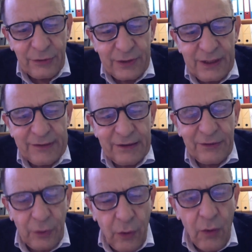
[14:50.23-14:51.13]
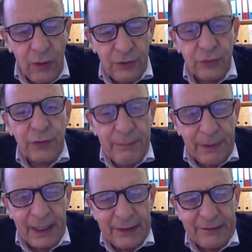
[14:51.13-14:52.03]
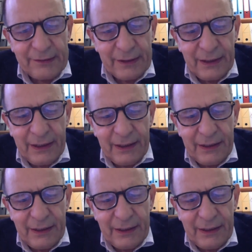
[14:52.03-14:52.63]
So this is a goal to replace,